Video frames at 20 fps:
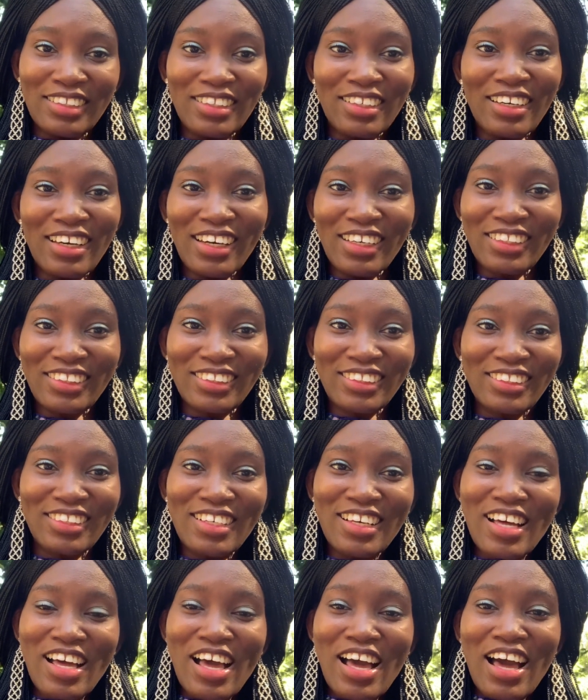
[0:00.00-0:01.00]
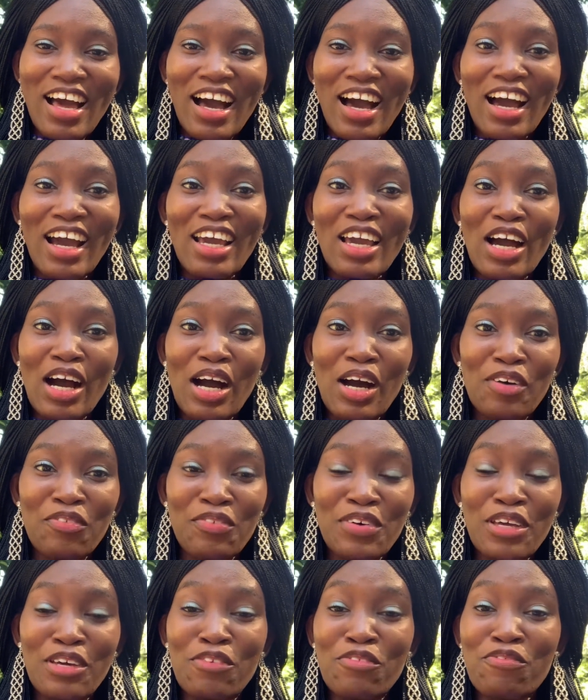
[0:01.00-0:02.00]
Hey, I have
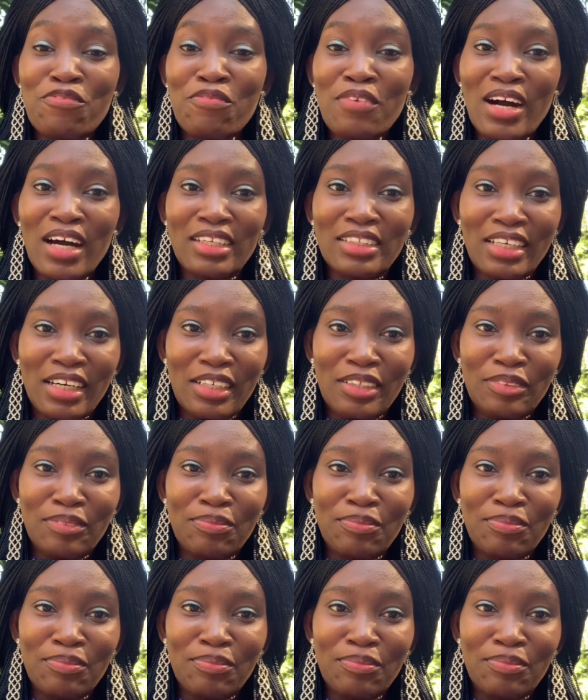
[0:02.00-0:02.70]
a father.